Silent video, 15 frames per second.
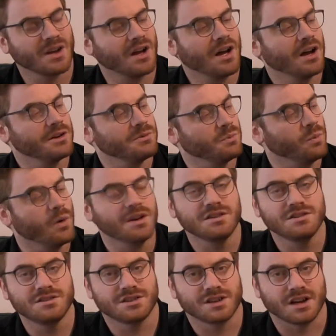I
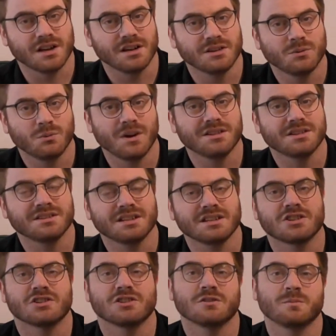wonder whether this
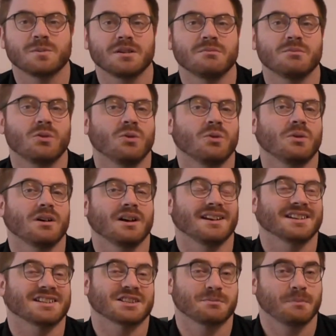should have been more an
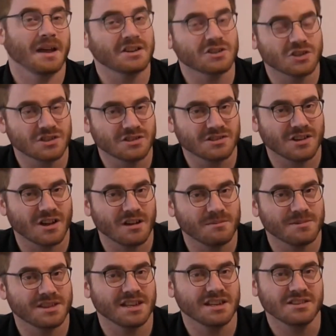expansion type
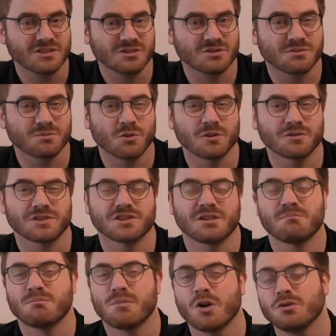thing, so it's more of just a
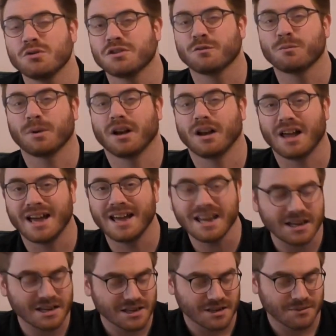mode of play,